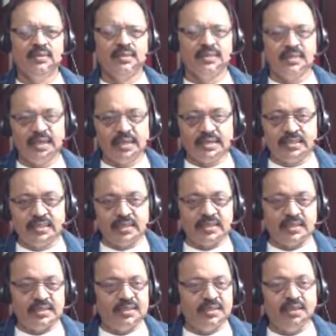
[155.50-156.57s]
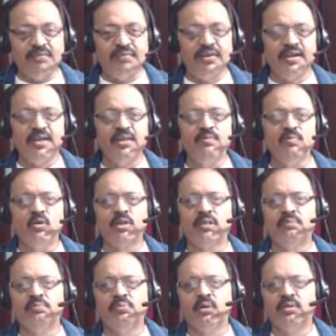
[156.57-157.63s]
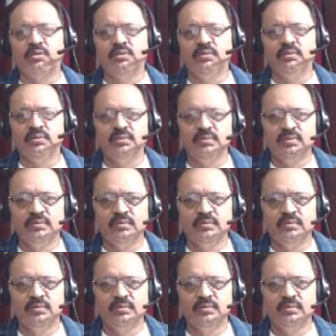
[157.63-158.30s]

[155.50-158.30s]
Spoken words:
Sex is definitely more important,